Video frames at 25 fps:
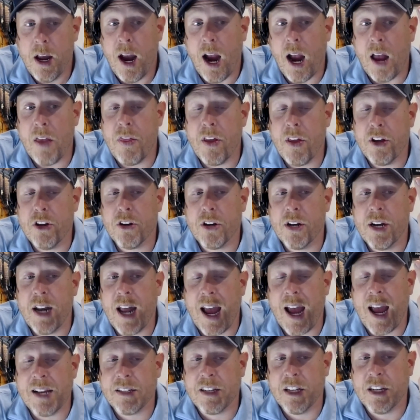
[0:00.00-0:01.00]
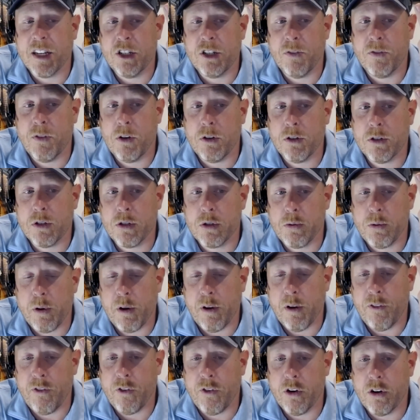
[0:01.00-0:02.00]
And then you're going to ask each of those
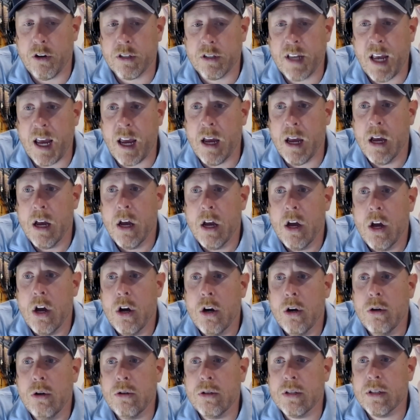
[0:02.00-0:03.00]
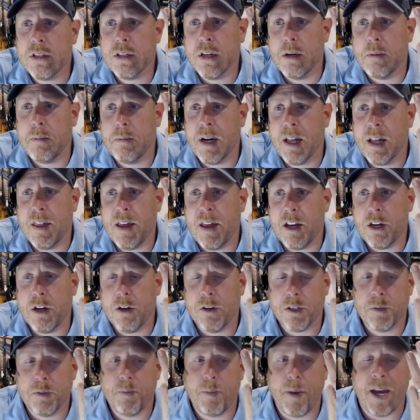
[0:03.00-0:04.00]
3 referrals, hey, who's somebody that
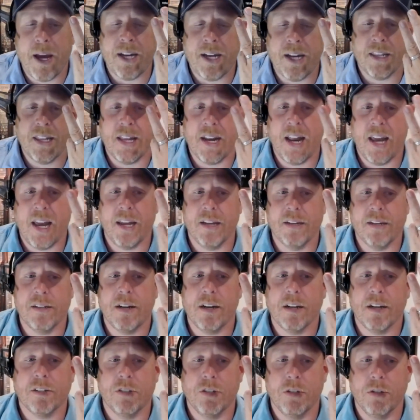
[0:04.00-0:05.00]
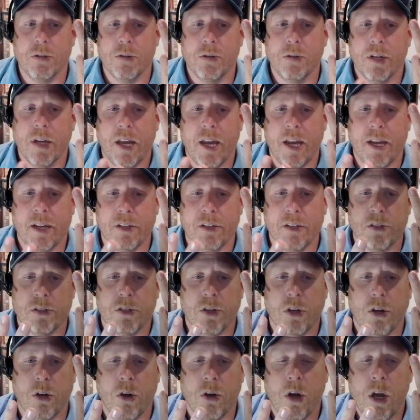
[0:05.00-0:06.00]
knows Ben that I can talk to? And
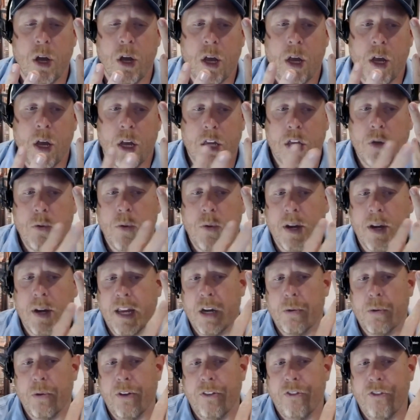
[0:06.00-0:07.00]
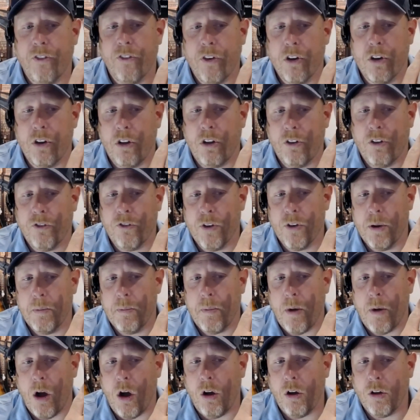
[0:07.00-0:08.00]
so you want to get a referral
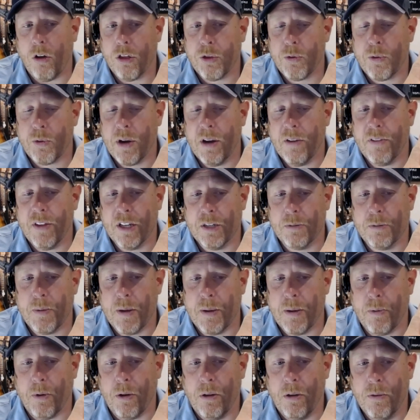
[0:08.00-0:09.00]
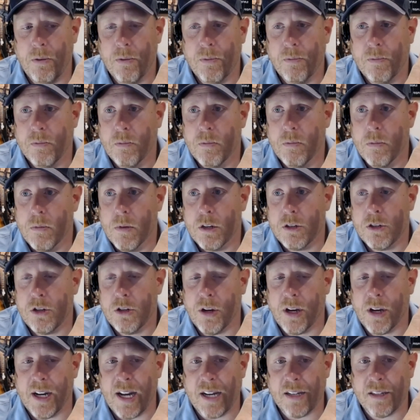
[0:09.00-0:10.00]
from all 3 of these people so
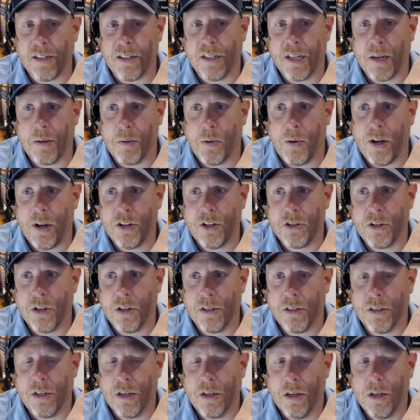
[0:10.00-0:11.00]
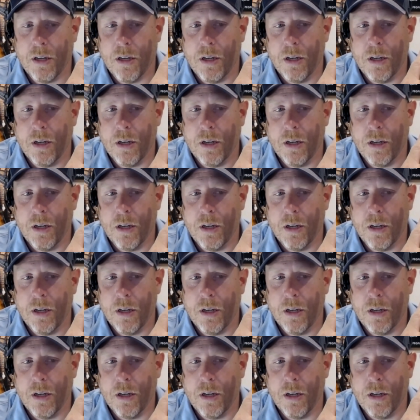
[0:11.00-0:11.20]
you can ask the same questions.